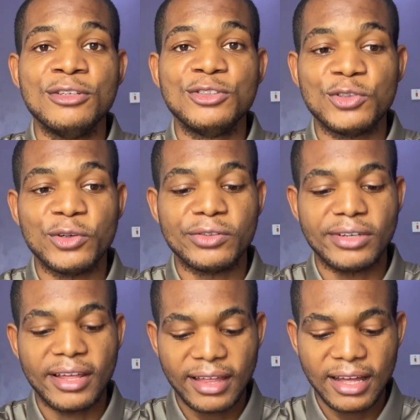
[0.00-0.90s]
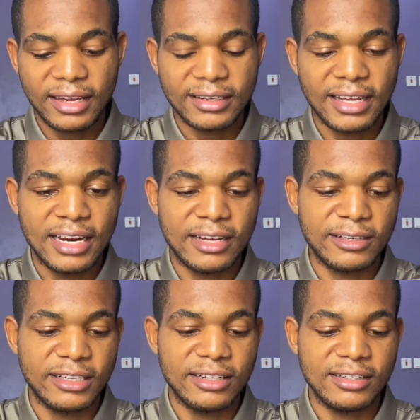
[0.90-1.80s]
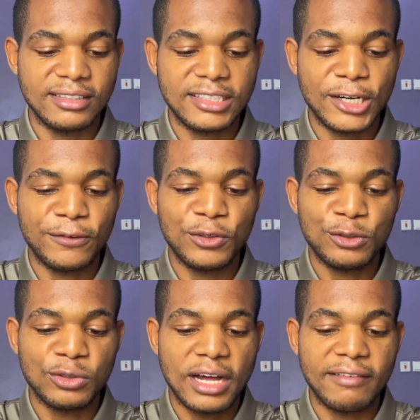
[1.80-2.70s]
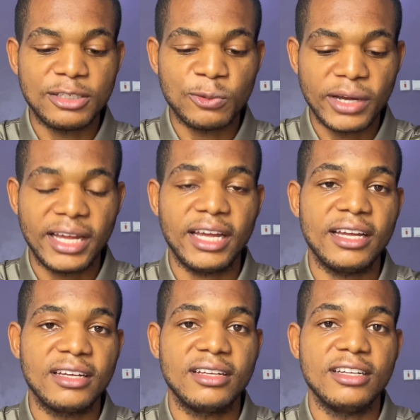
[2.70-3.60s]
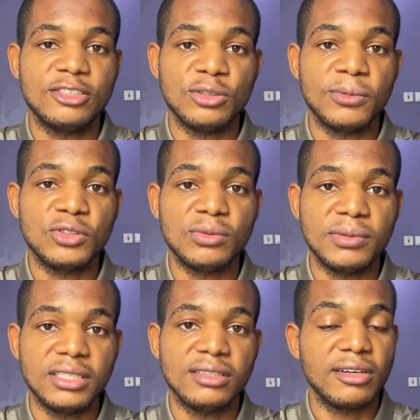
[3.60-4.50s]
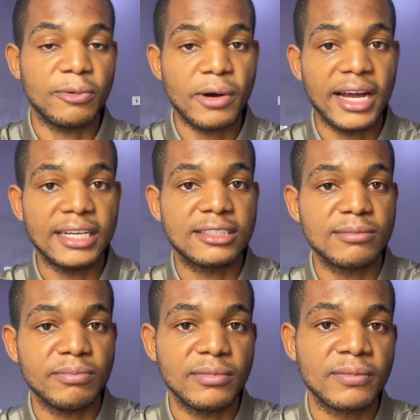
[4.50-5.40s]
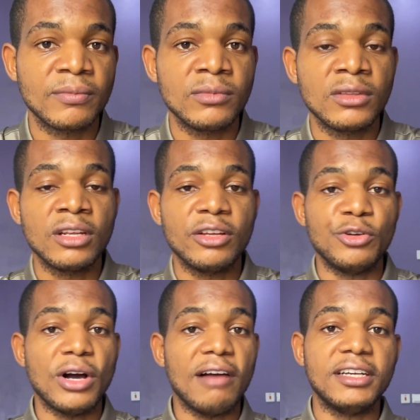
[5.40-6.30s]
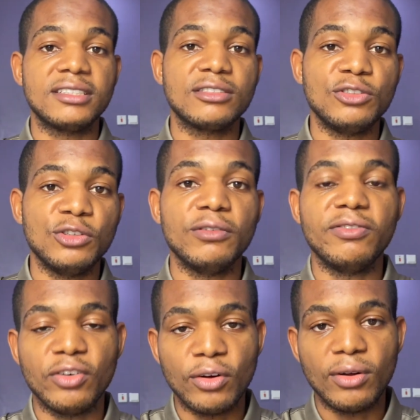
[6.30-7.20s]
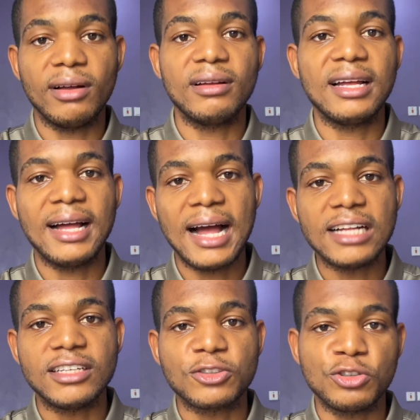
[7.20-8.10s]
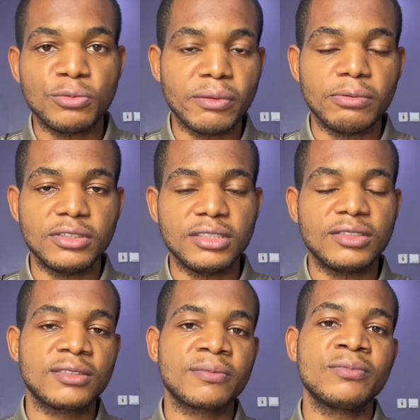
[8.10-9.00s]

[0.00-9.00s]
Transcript: So rather than, instead of you to have it where it's supposed to be required, you have it, for architectural purposes.